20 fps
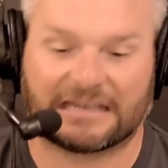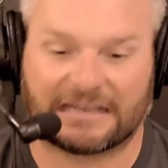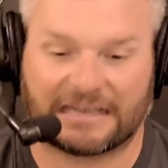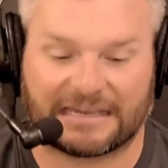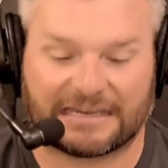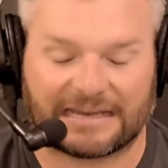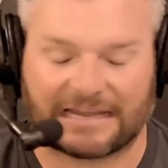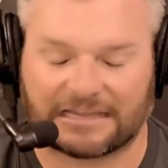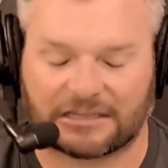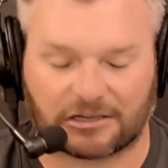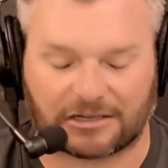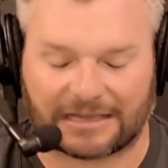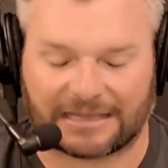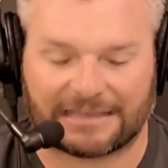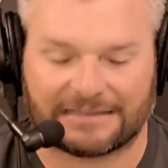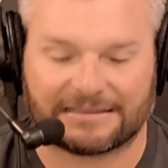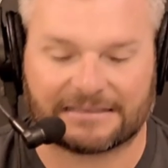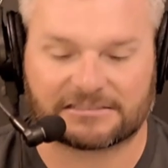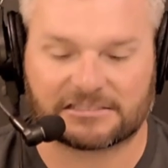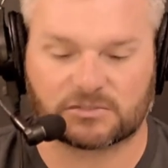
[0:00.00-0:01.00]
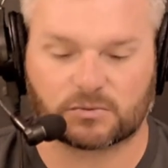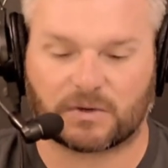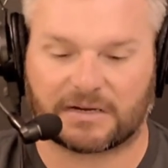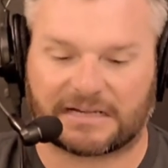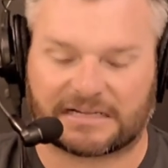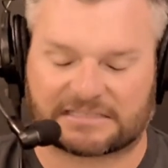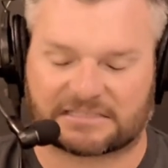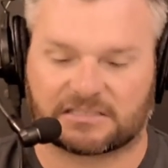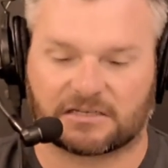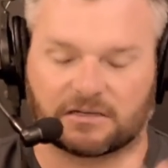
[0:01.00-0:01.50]
and this is where it
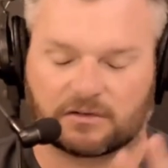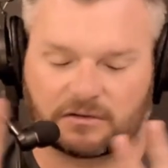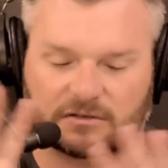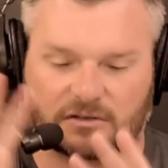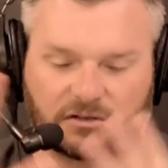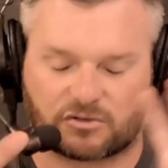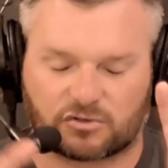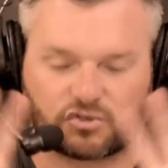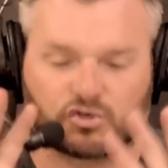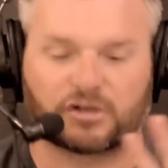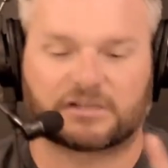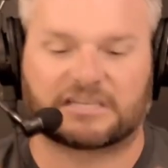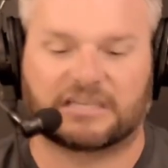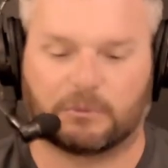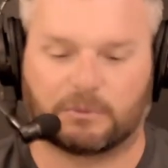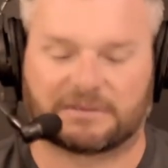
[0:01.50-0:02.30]
gets tricky